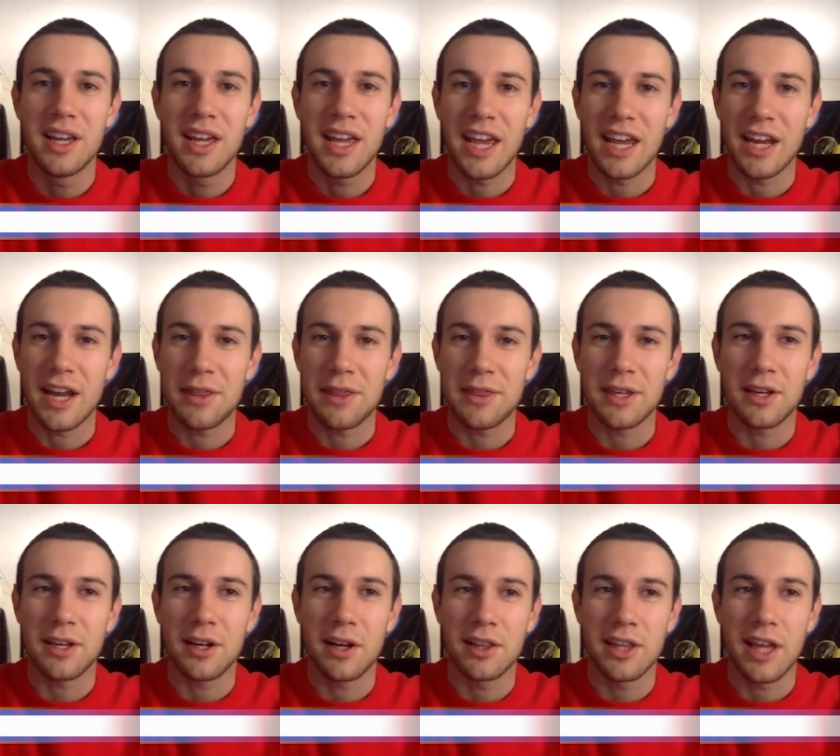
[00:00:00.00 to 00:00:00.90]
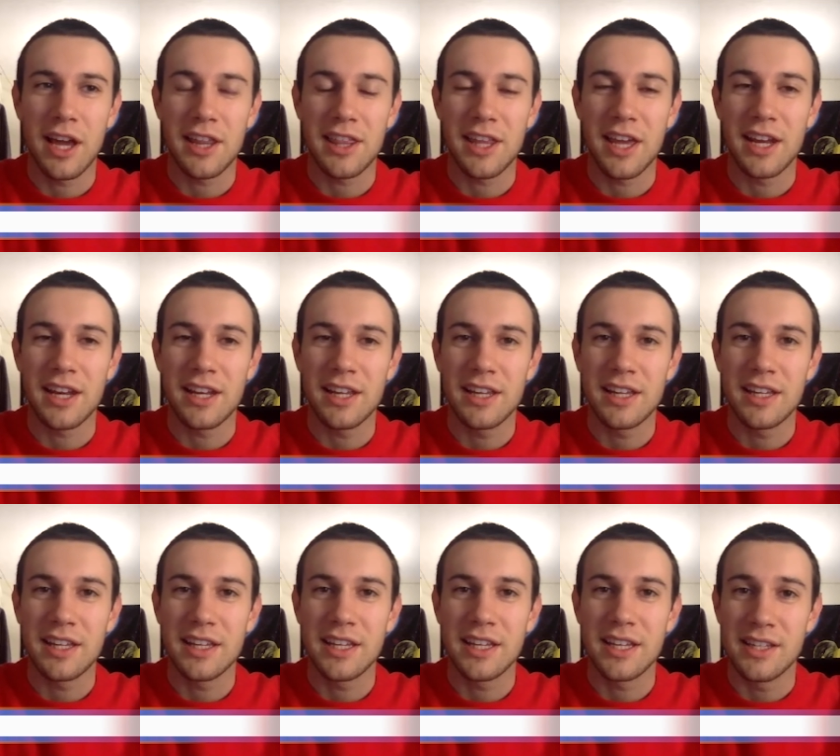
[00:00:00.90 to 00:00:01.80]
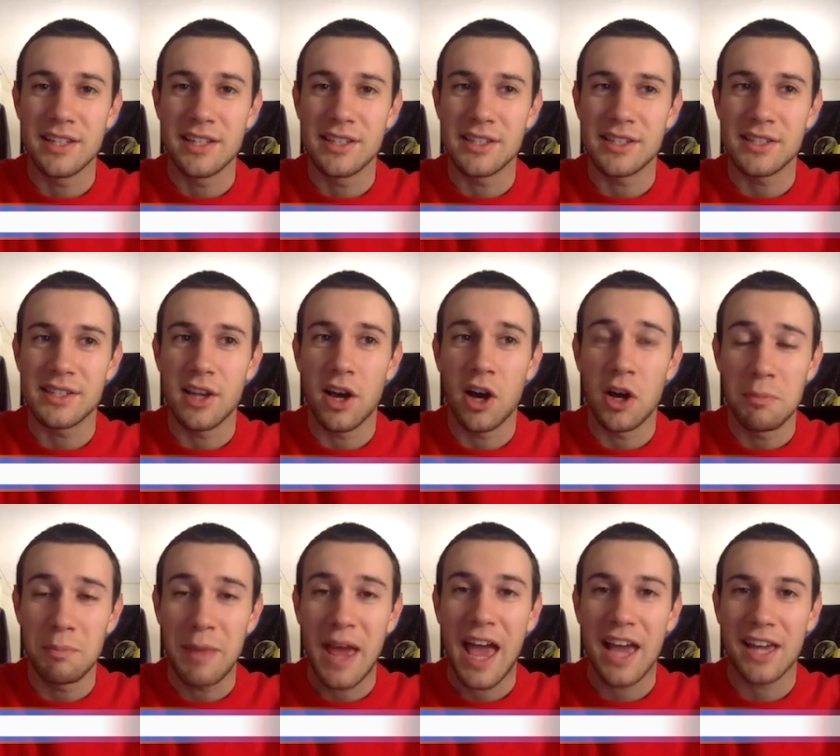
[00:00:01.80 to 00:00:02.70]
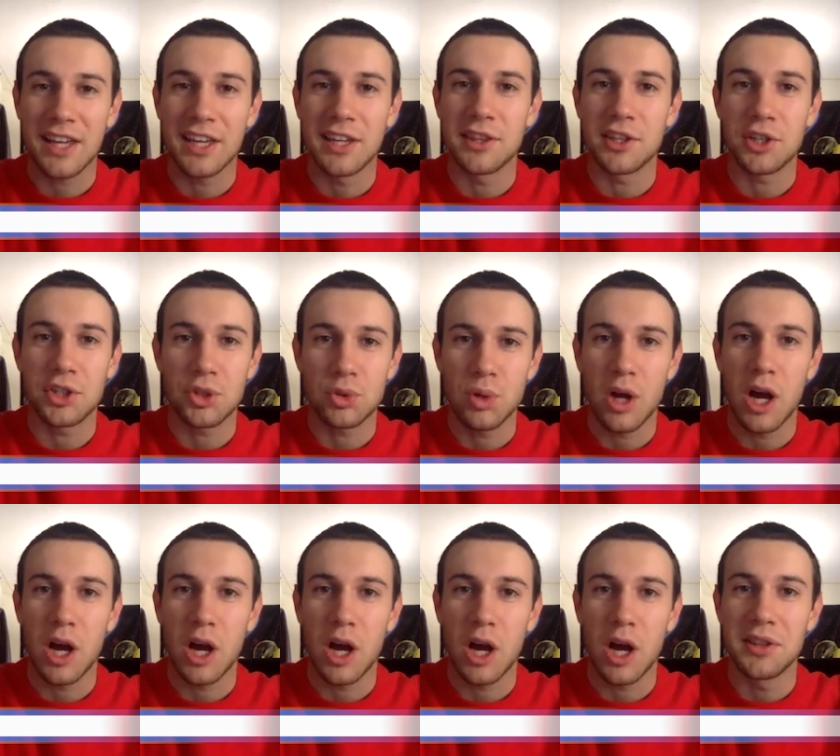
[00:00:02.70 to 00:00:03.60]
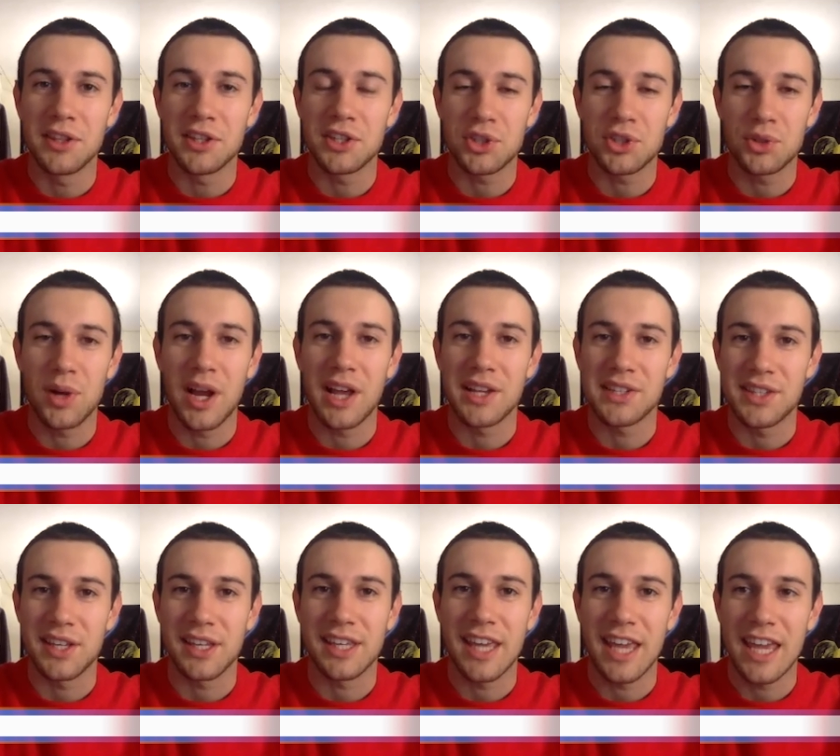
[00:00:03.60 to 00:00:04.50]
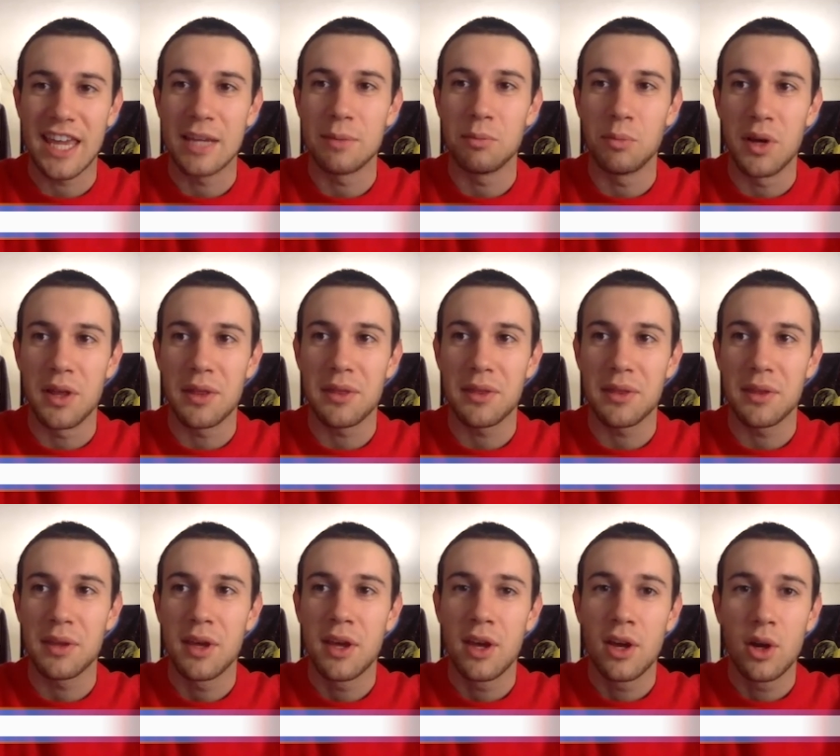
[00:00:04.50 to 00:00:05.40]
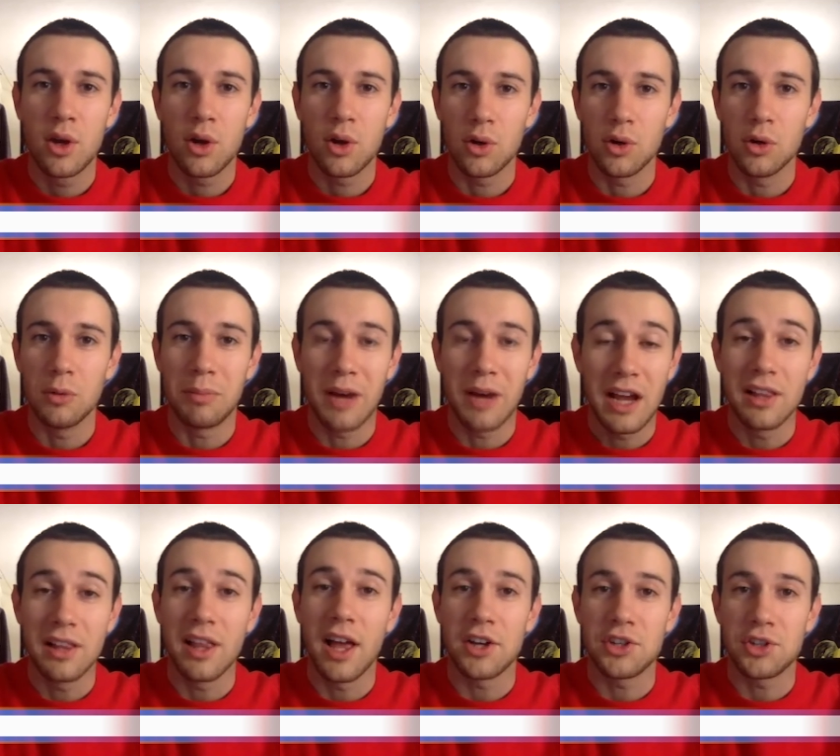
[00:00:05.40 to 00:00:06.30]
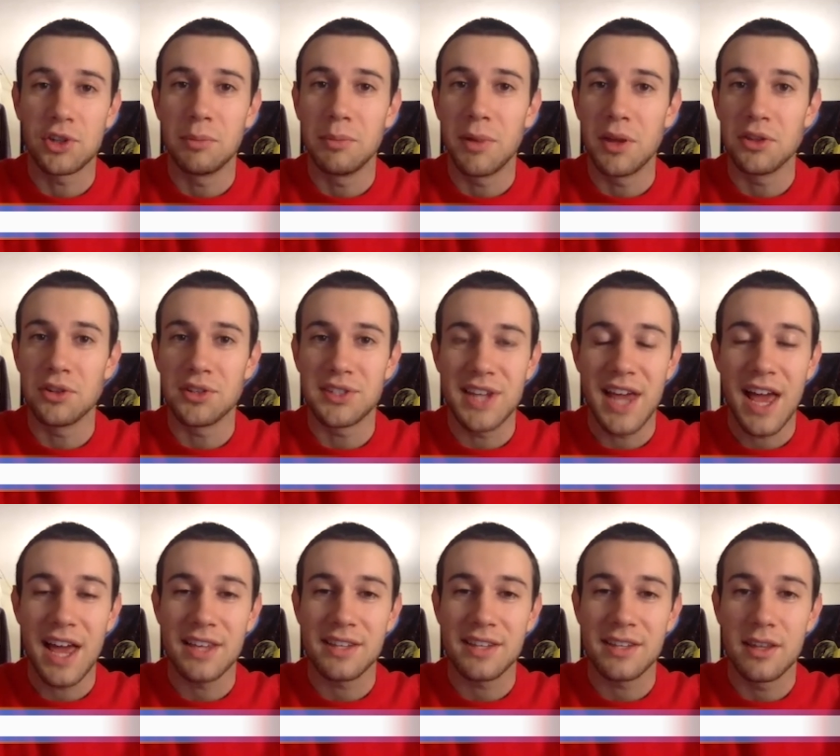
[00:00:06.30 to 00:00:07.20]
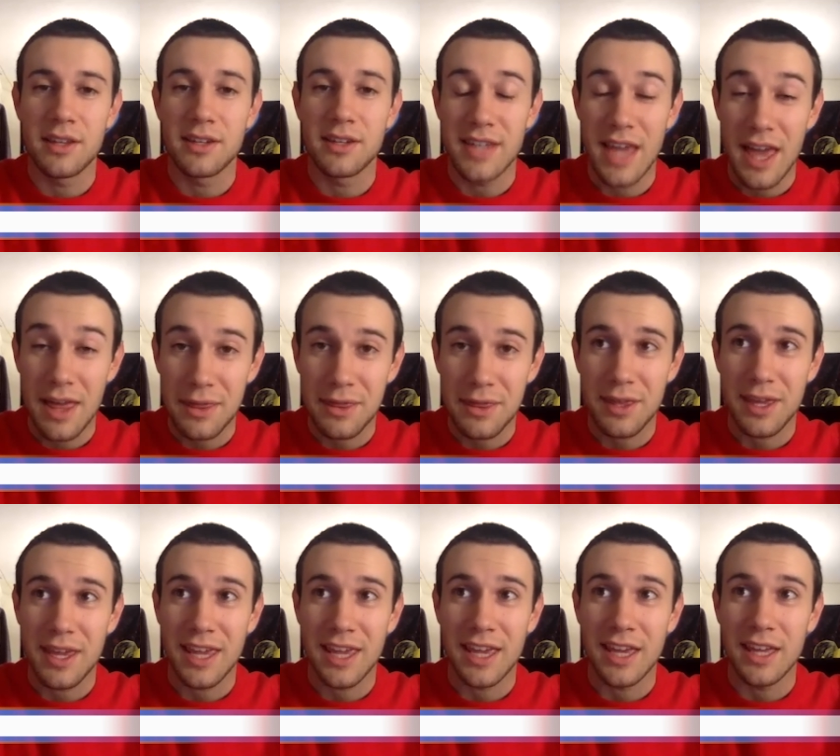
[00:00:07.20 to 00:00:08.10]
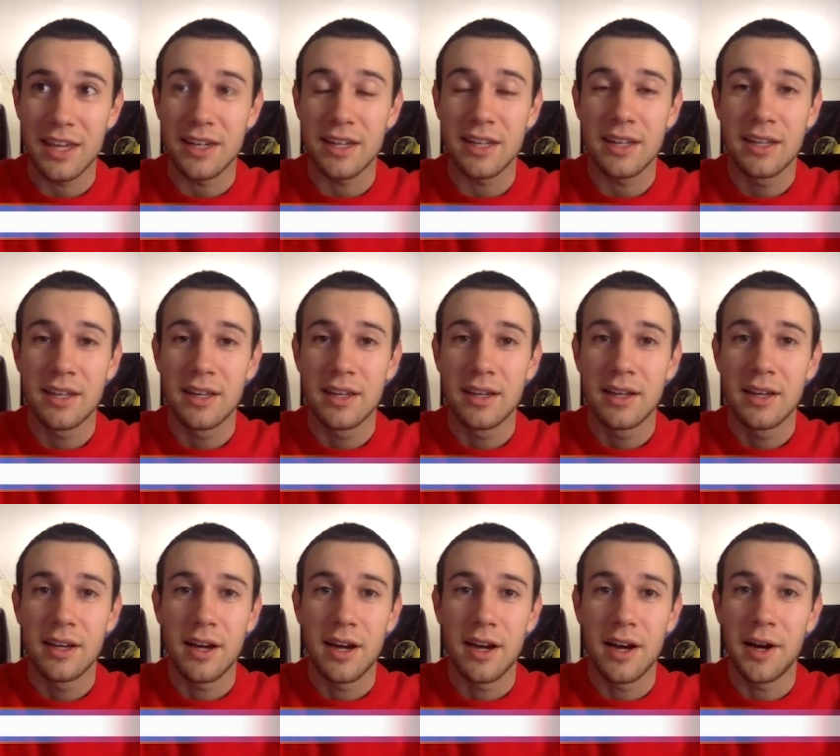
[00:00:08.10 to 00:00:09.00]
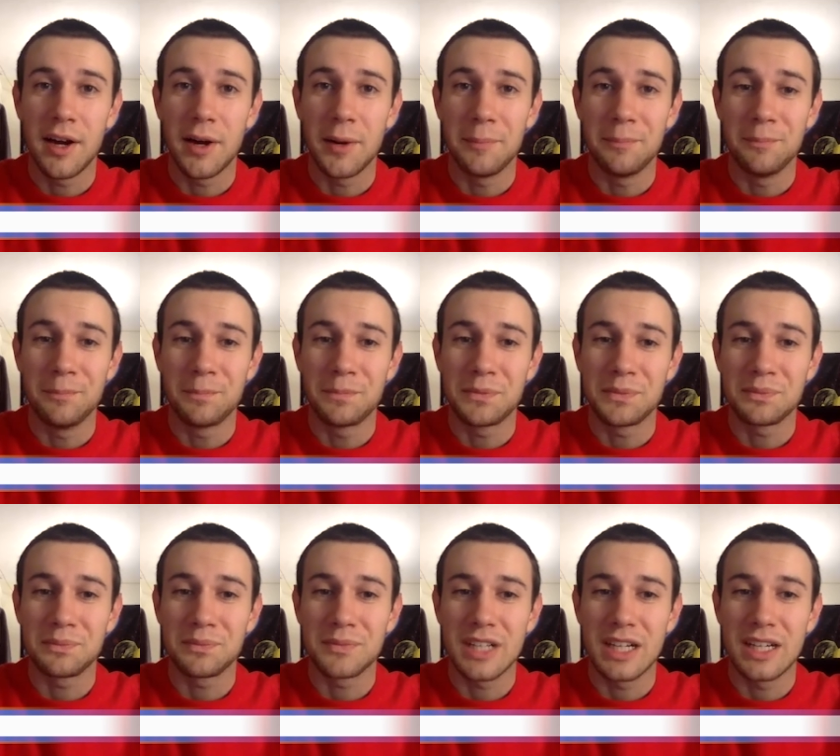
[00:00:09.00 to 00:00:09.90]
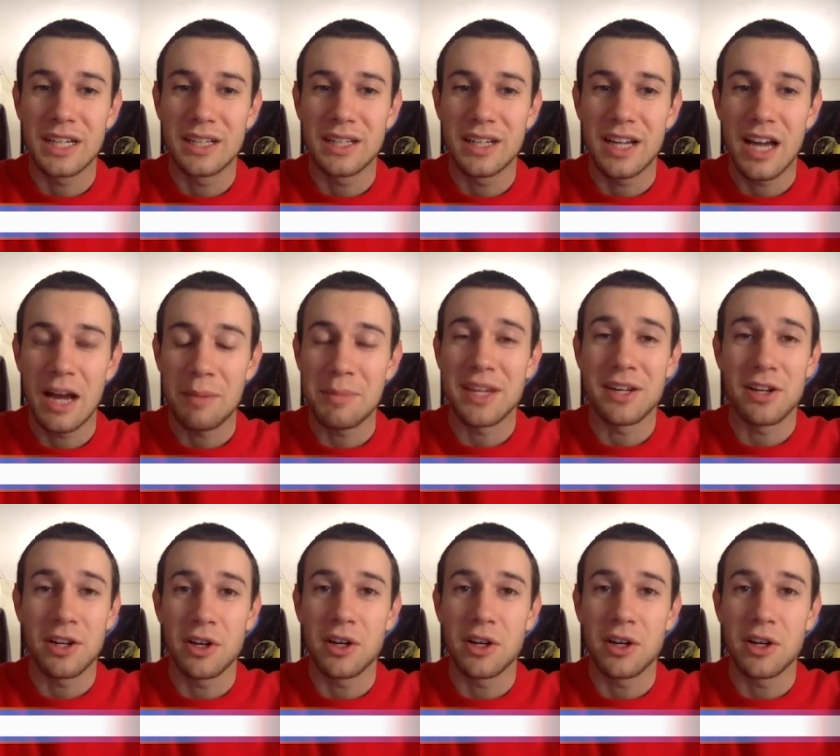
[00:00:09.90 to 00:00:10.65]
and i think a lot of that is unpacking the trauma and the stress that came with her biological mother's death death and um i mean